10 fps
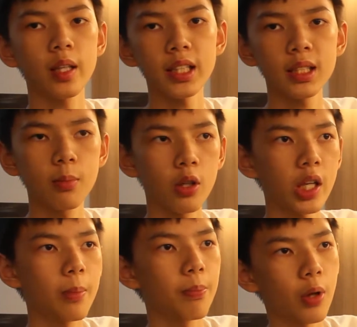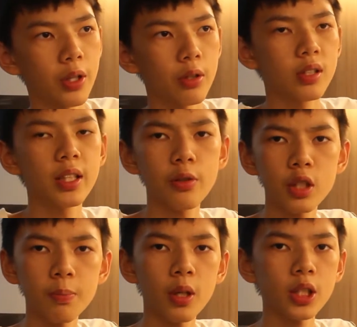lens blur it produces little
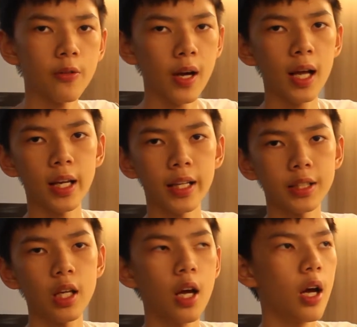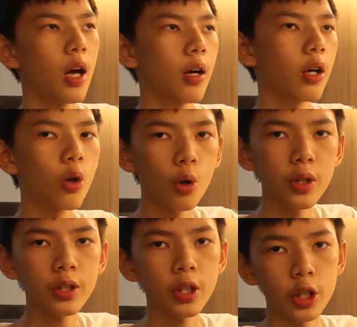spots of highlights
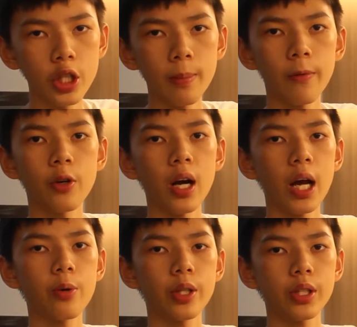according to the shape of your iris.